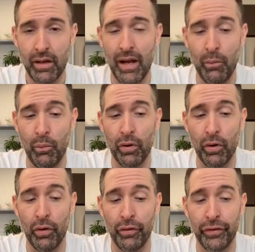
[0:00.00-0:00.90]
And we're
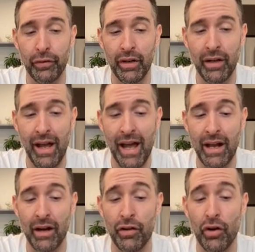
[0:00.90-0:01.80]
also going to
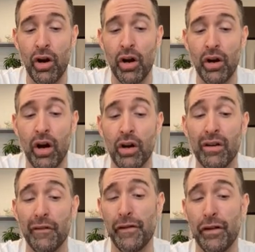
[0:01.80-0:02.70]
add another
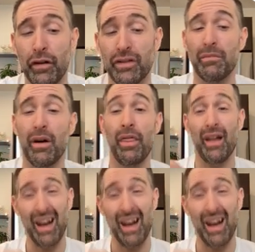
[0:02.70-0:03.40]
$150 a month,